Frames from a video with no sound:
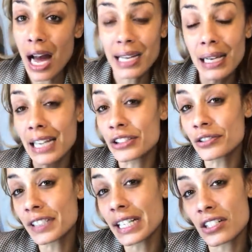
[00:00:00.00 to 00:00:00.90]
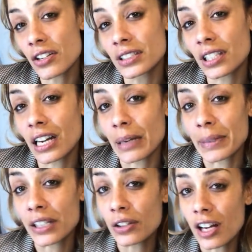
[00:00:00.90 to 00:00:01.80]
I do readings all the time,
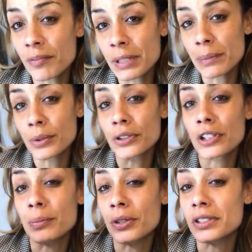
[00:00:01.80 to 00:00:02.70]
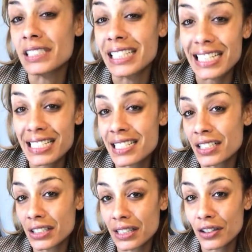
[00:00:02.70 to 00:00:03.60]
and a lot of people, their person is
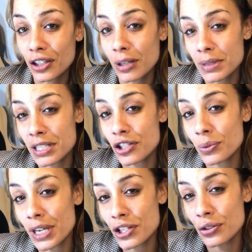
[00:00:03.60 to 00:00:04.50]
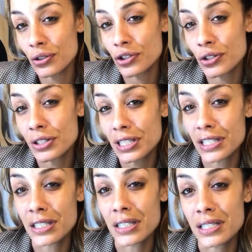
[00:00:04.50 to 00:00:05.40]
still in the karmic situation or choosing
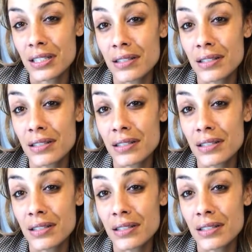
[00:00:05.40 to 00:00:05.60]
to